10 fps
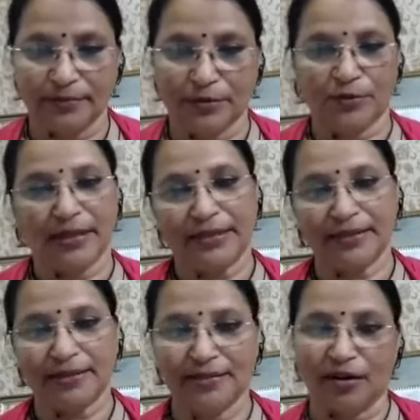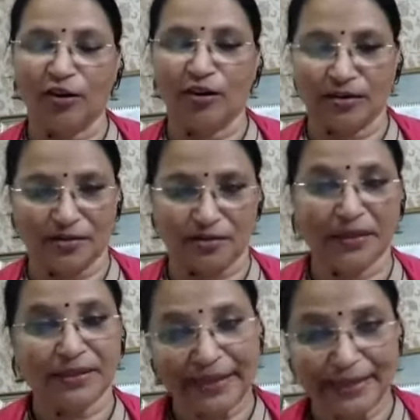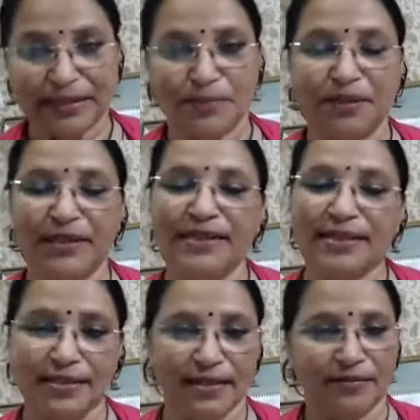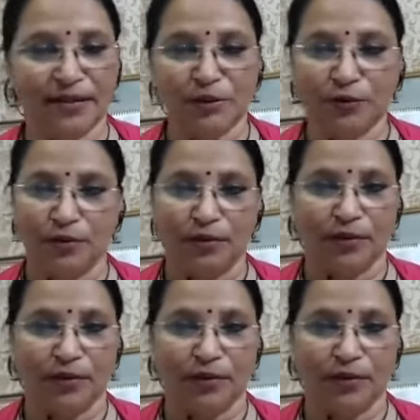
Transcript: So that is a sunk cost. But that experience has given you